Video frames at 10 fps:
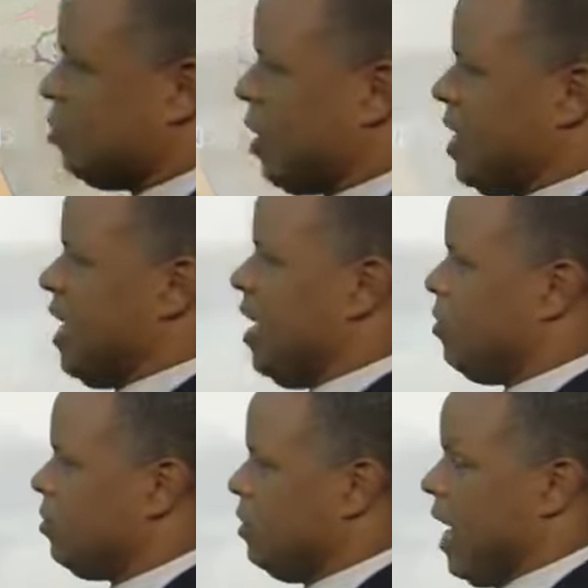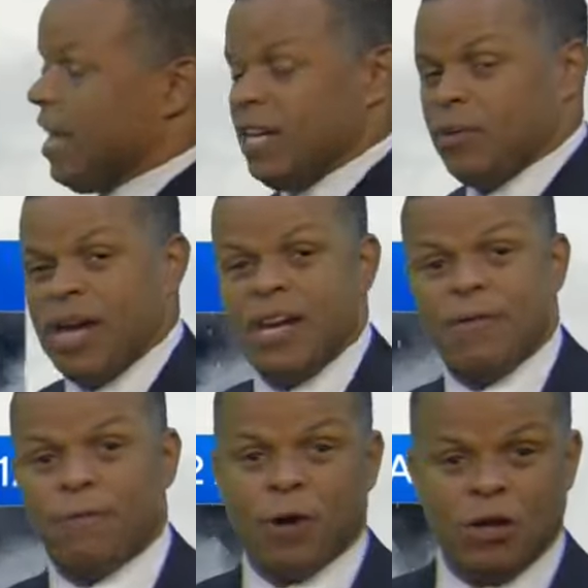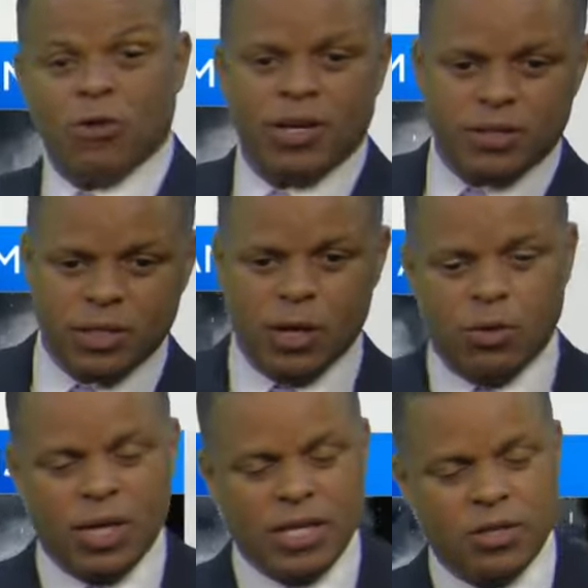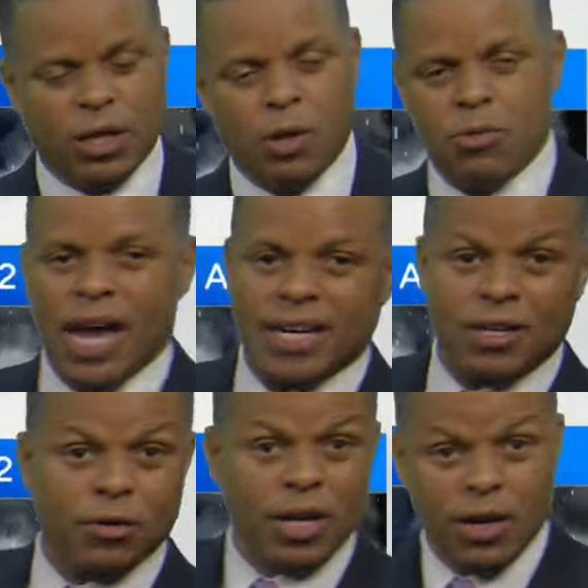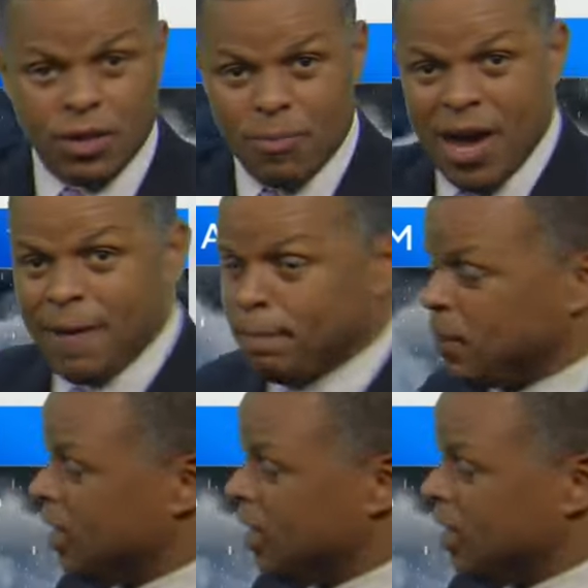right now, 90 right now in Frederick, so that's the low 90 degree on the map.